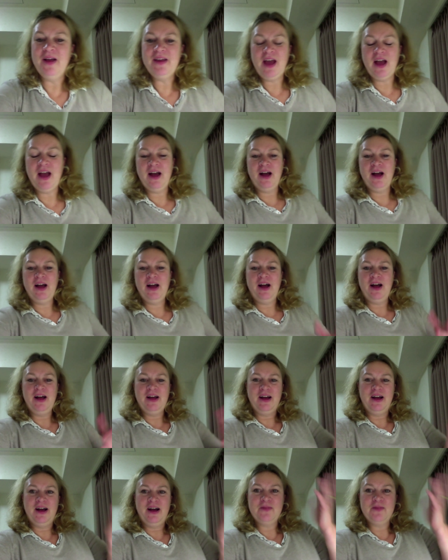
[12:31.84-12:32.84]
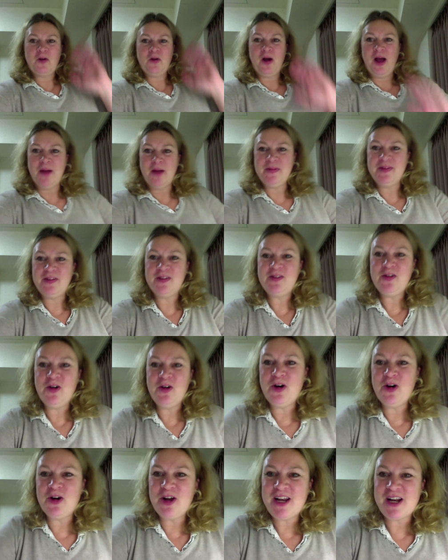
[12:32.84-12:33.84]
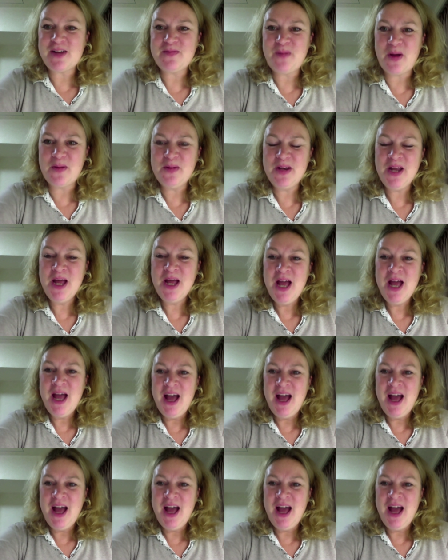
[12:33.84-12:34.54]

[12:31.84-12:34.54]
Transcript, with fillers: yeah, I, am quite happy to talk a little moment.